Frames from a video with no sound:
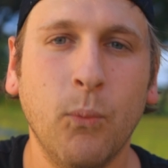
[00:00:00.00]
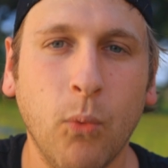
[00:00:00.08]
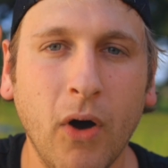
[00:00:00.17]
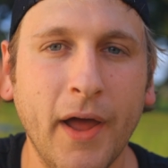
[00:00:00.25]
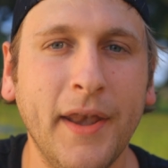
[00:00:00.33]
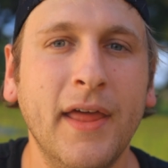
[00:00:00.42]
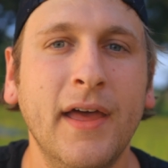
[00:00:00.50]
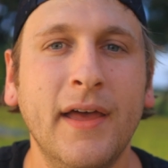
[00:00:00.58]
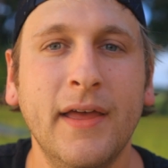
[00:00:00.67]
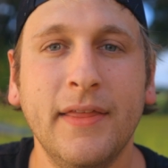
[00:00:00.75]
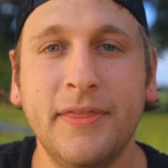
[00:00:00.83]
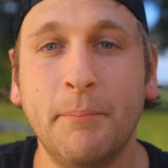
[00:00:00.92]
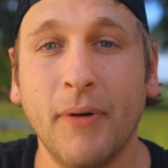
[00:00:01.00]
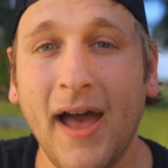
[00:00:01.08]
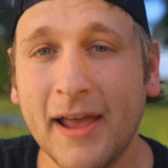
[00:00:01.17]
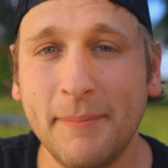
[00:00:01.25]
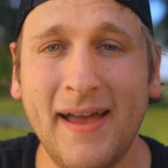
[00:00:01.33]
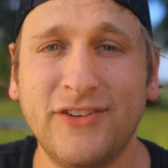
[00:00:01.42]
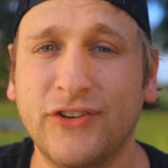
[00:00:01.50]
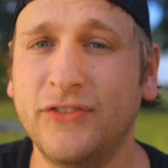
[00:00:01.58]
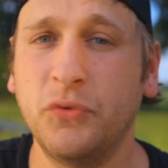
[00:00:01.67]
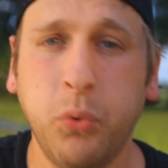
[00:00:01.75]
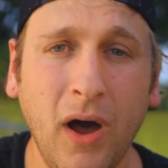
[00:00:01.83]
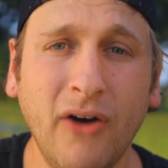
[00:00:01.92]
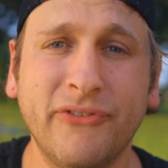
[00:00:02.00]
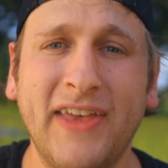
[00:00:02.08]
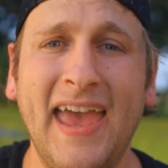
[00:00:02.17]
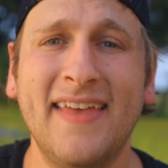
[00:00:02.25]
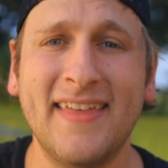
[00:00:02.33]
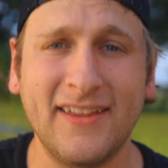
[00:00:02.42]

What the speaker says: One, the Blackmagic 12K